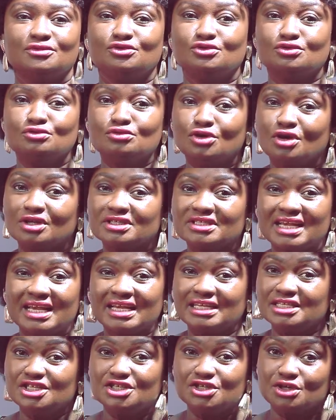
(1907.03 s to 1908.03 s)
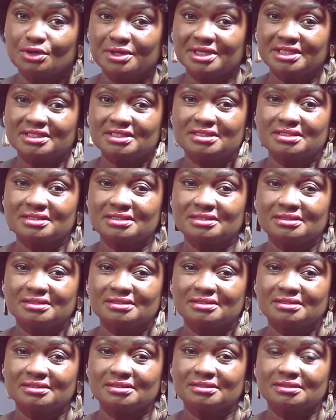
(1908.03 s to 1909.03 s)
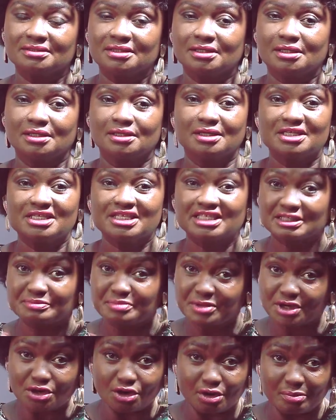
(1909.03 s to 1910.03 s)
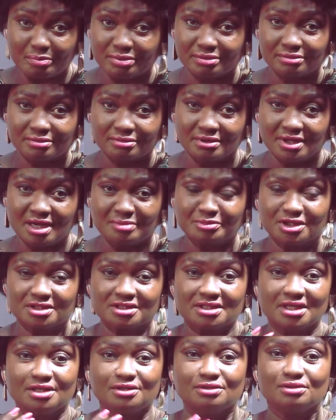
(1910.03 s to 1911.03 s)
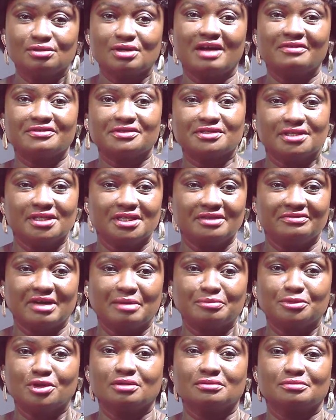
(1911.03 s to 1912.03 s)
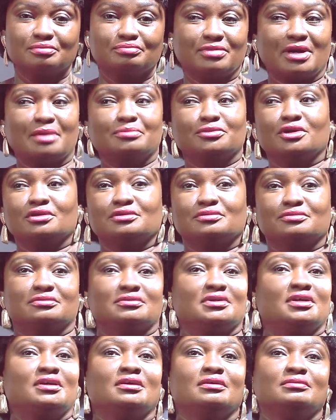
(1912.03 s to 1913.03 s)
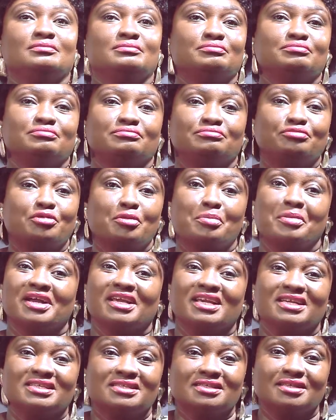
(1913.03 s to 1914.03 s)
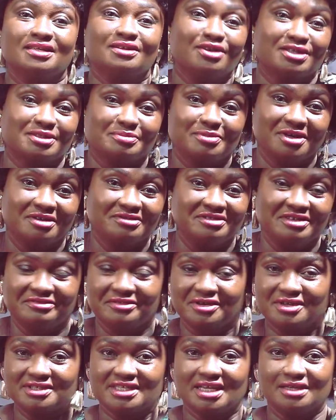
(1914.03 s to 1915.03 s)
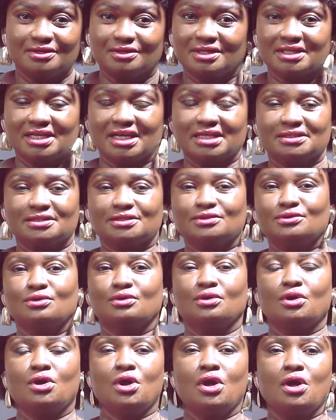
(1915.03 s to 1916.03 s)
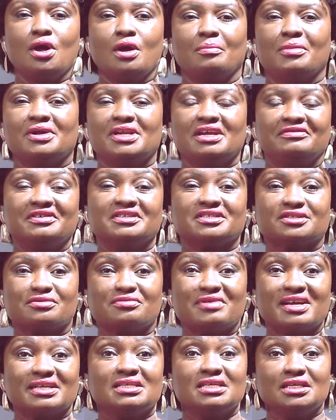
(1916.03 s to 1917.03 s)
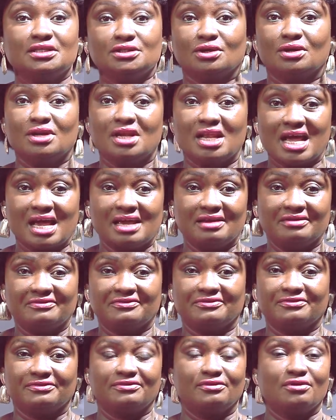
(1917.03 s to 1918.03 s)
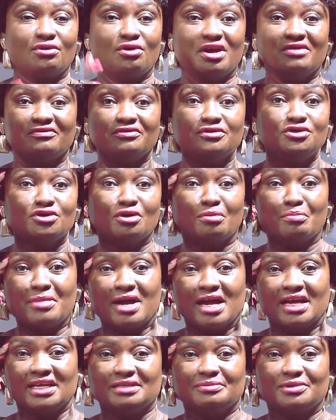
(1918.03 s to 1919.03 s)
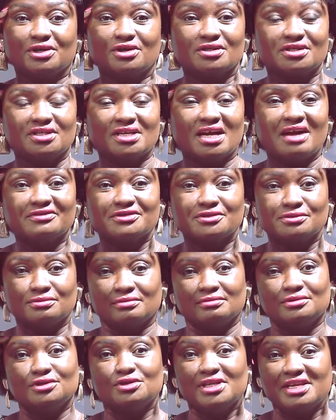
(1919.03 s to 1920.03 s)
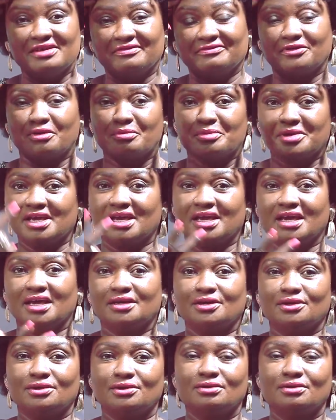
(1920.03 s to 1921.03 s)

do not endure it. Speak up. I'm not saying you have to leave. I'm not propagating the gospel of divorce and all that. No. But if it's threatening your life or even your mind, because you have to, you live from here, you